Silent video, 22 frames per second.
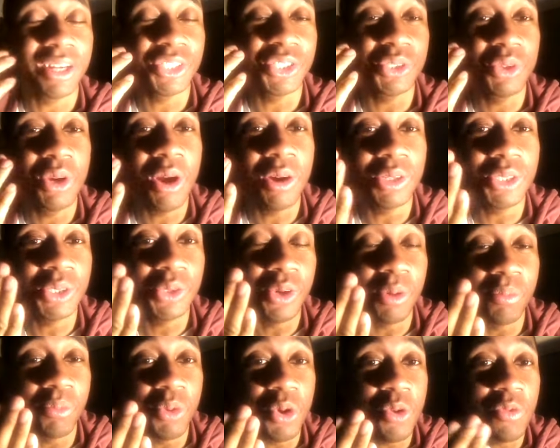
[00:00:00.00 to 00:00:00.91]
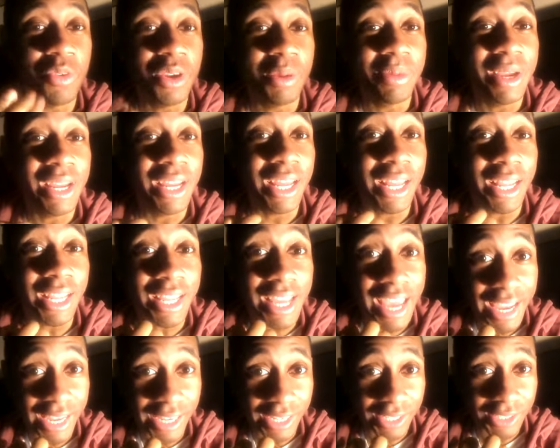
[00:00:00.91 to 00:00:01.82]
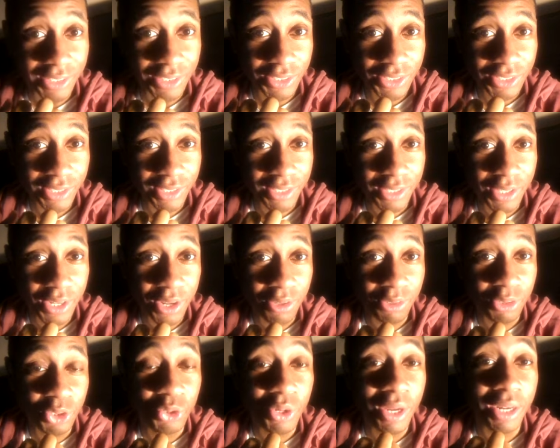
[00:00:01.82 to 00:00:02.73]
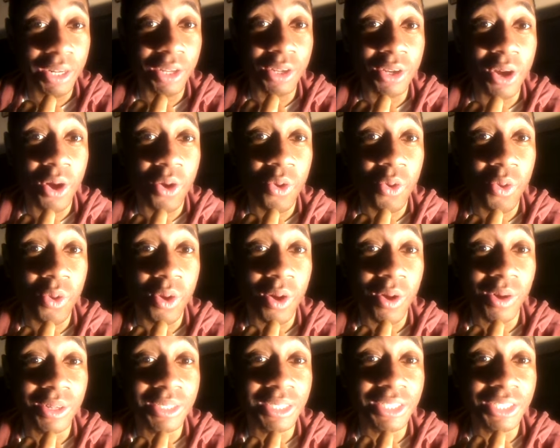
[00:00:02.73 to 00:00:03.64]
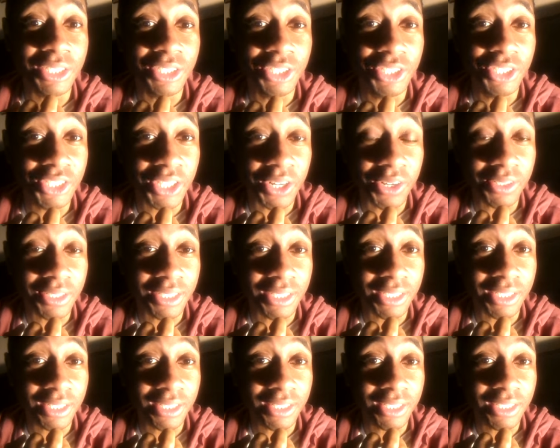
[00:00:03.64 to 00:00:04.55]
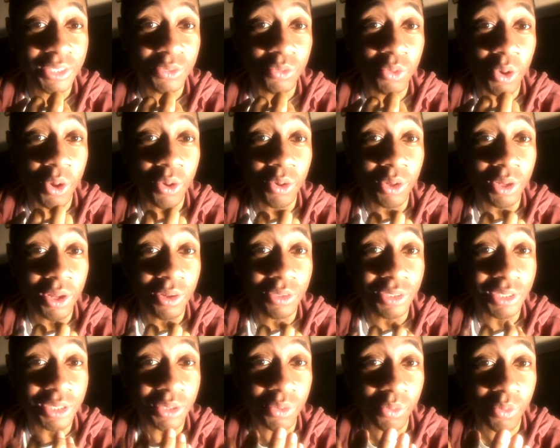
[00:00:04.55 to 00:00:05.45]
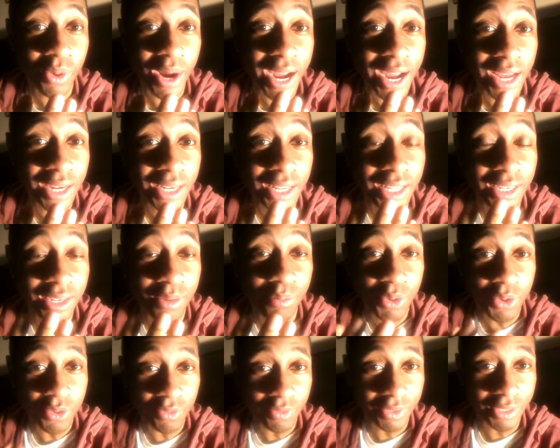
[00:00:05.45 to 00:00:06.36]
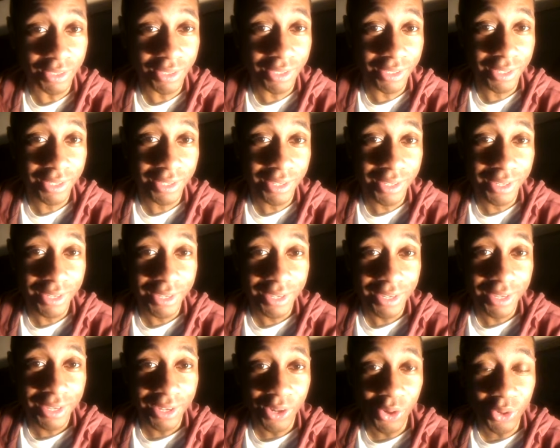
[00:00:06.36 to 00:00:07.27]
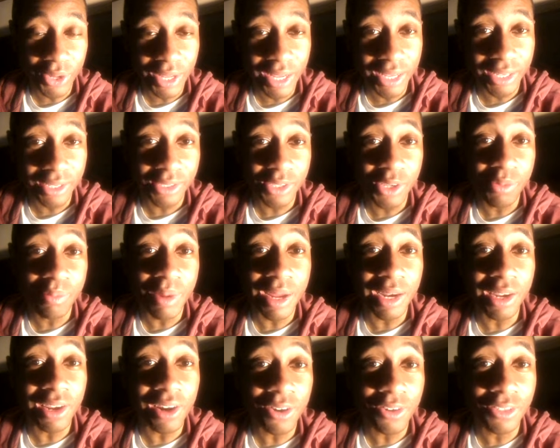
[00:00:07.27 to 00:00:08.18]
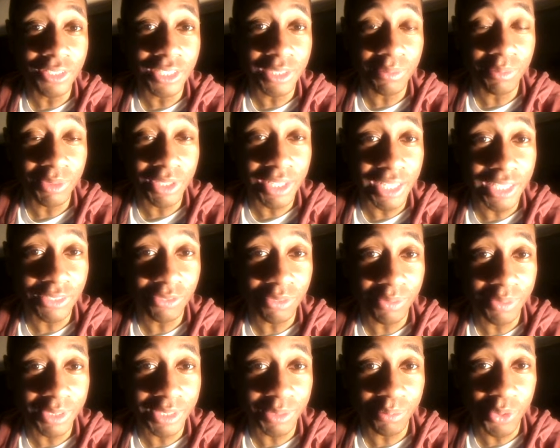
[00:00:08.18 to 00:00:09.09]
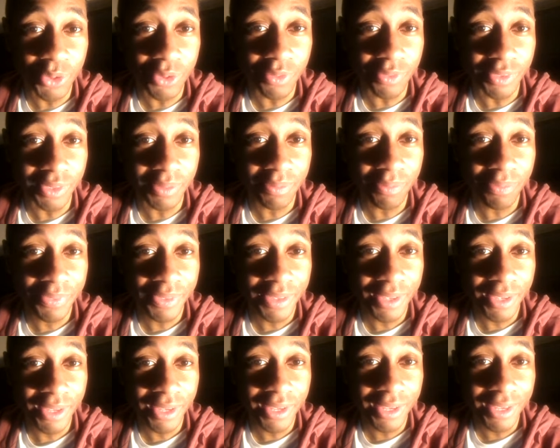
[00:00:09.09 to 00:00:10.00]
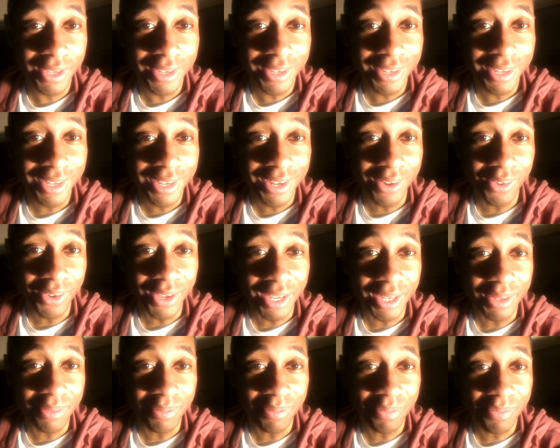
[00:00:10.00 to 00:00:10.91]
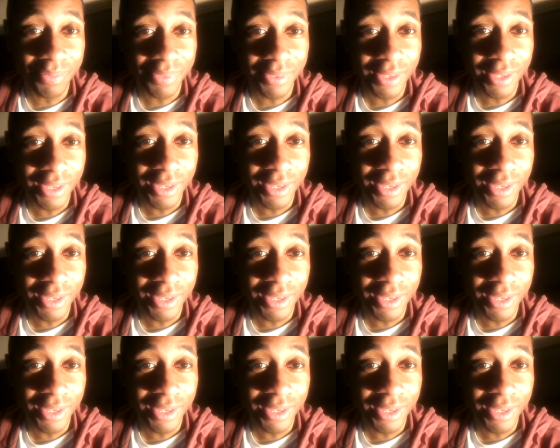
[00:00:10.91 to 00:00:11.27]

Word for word: Because you go to a movie to be engaged. You know, you're trying to go on this journey, this roller coaster ride in the movie. Okay, you may learn some things from this movie. Okay.